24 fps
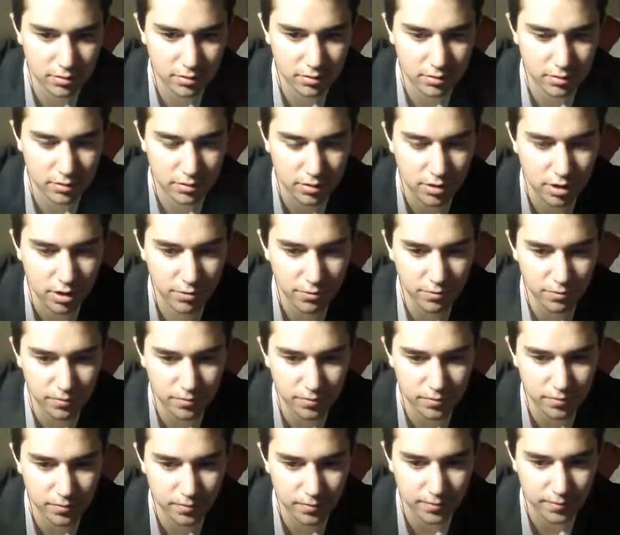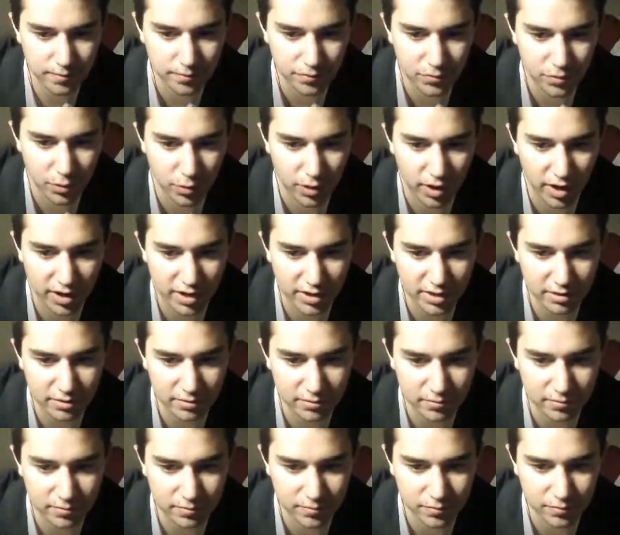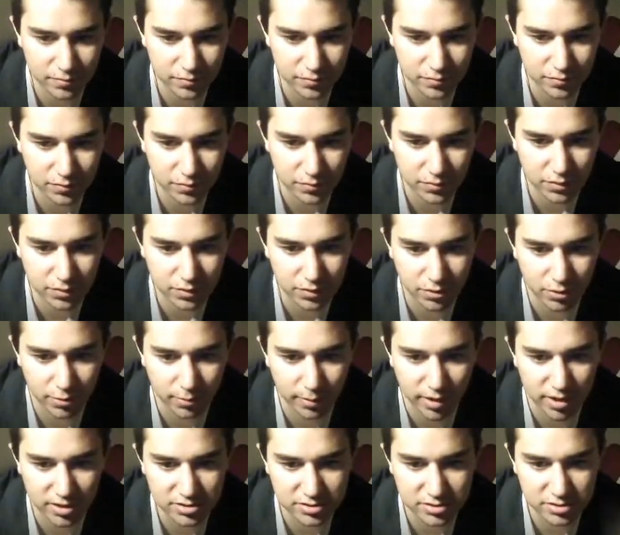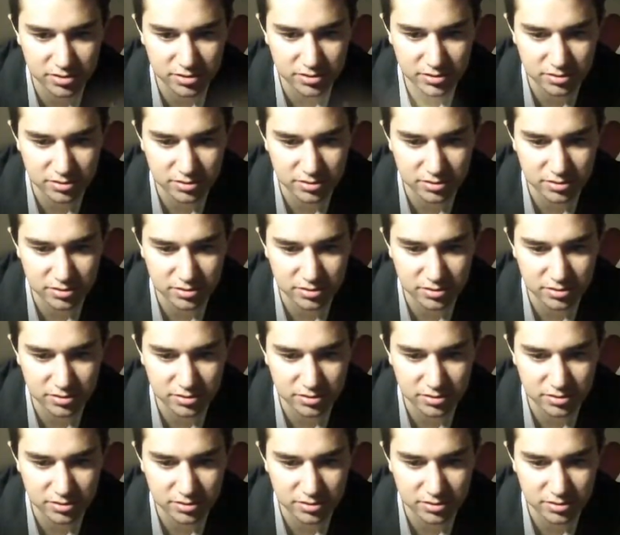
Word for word: No? No hiding? No monsters?